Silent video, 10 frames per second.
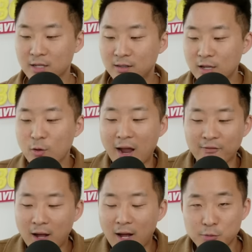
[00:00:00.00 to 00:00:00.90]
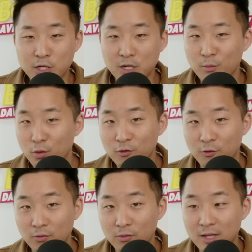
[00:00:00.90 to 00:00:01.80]
then you have the option to
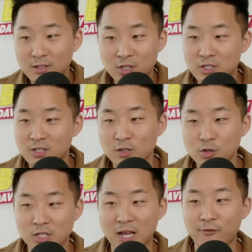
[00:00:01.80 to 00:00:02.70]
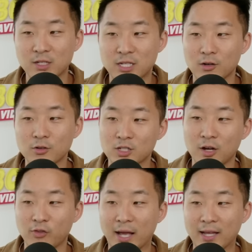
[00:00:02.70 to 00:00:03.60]
move and just you just have to tell
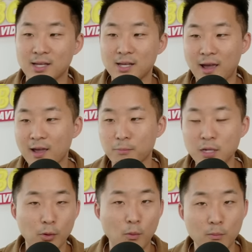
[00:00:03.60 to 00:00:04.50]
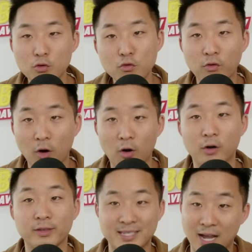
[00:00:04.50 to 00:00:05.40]
yourself like hey people move
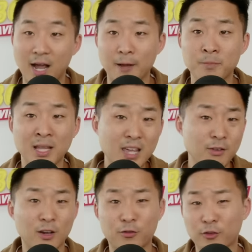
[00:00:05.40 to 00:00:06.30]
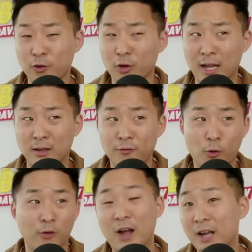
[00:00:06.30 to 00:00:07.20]
all the time even if it's for like
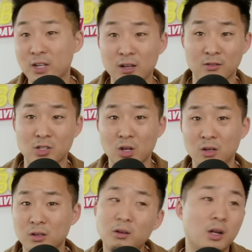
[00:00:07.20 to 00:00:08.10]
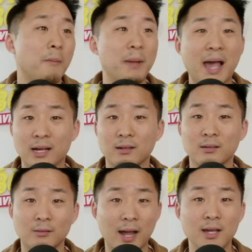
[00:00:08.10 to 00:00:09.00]
four or five years right. you can come back
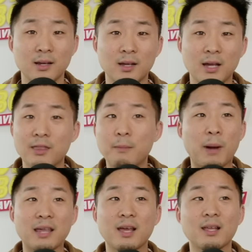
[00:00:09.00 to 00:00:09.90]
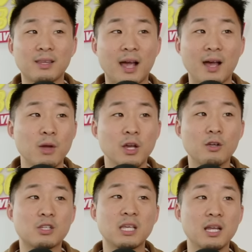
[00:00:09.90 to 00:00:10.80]
right and then by that time
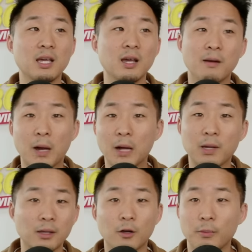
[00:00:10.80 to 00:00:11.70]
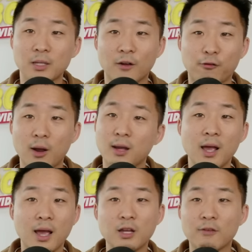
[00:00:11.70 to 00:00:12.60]
your city might be a little bit different
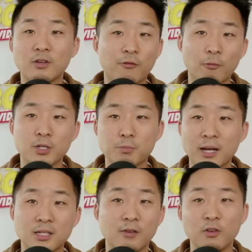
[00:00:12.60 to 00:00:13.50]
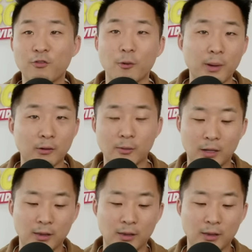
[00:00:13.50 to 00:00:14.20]
and you have a different perspective and you feel better about